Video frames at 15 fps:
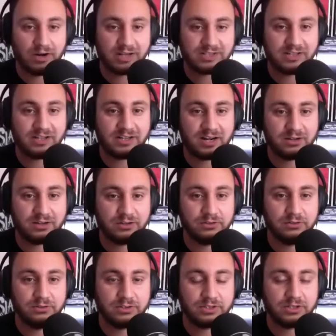don't know. I said a lot of
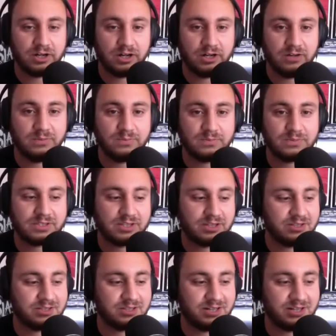oohs and ums,
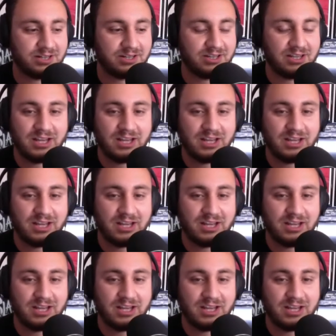and